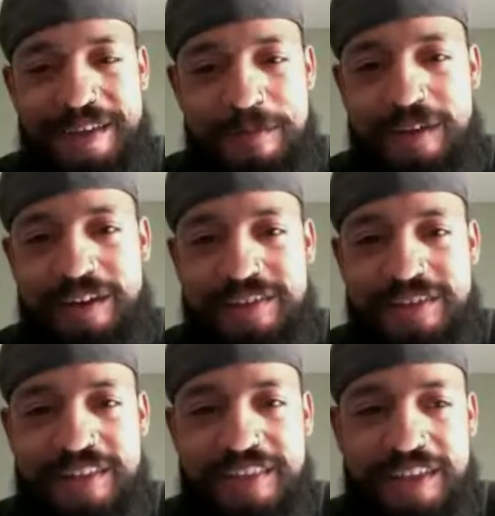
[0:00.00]

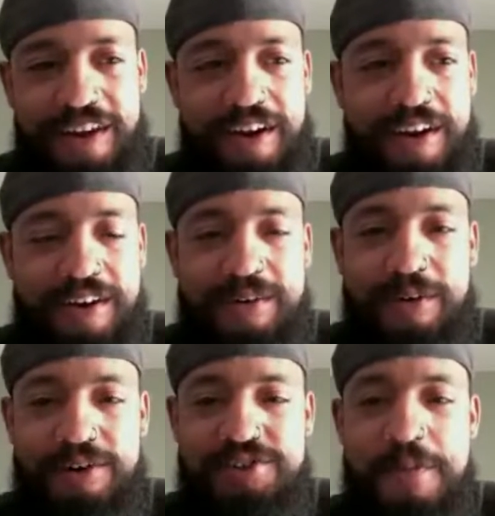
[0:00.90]
because there
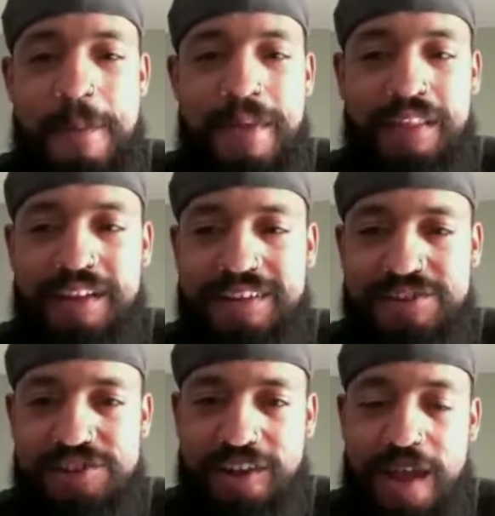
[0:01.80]
were just millions
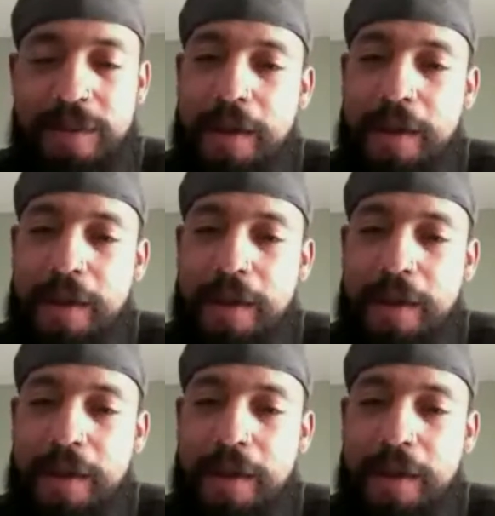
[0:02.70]
of children.